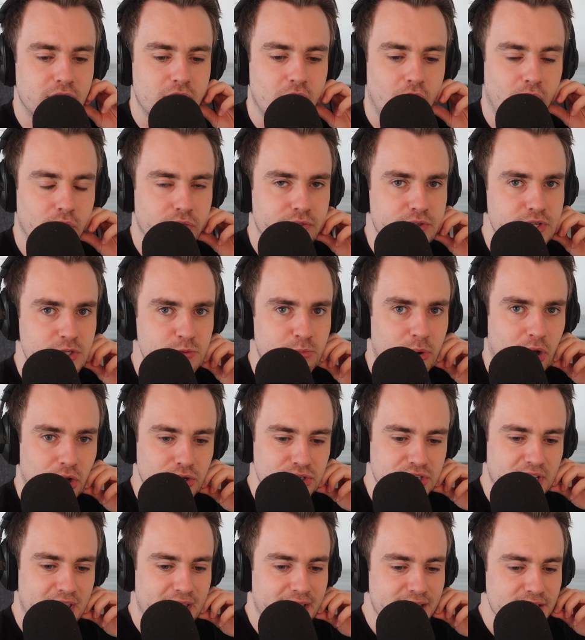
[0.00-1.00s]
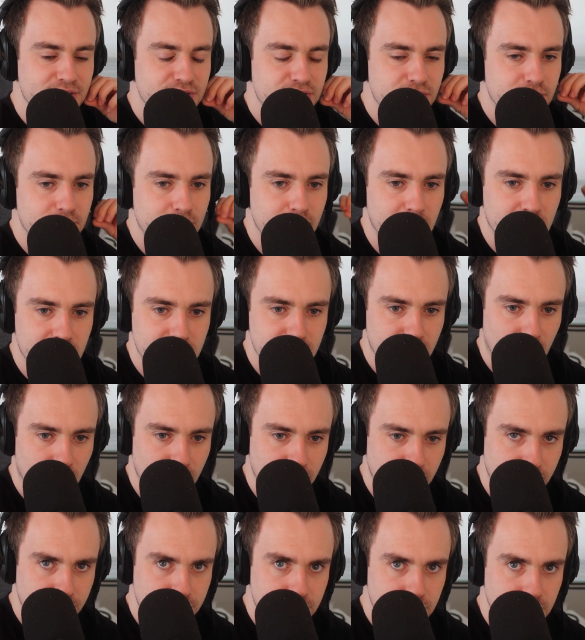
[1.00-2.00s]
called this podcast
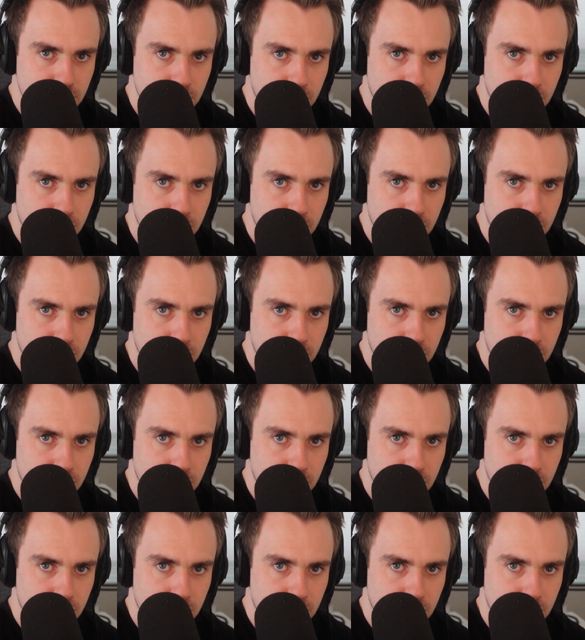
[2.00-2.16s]
Macdonald.